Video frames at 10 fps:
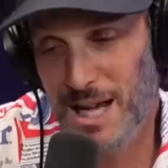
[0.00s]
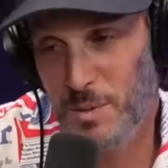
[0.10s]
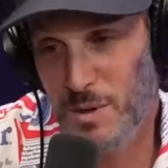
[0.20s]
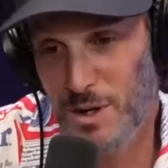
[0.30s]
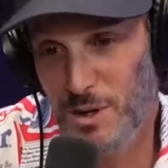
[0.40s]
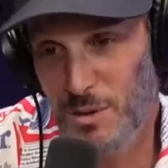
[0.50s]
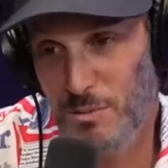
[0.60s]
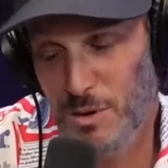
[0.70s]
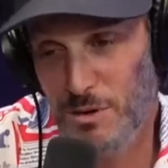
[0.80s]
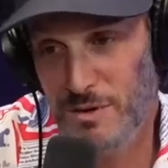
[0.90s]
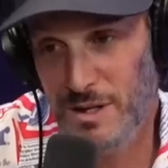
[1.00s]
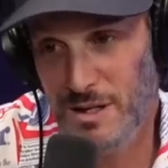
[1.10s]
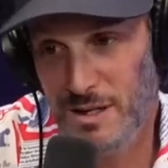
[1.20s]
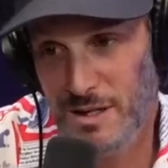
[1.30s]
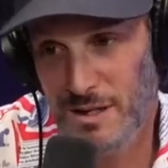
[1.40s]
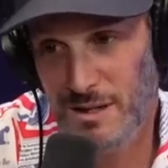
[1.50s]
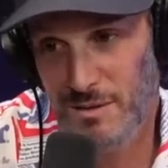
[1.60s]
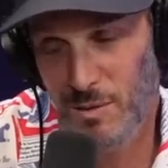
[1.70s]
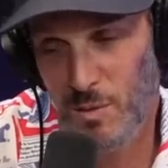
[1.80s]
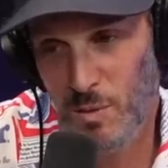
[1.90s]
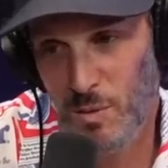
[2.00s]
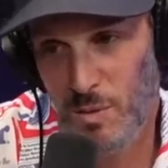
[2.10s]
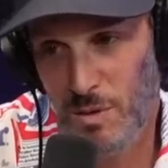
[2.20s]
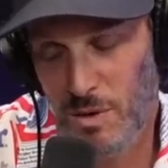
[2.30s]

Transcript: Black Widow movie. Didn't see it.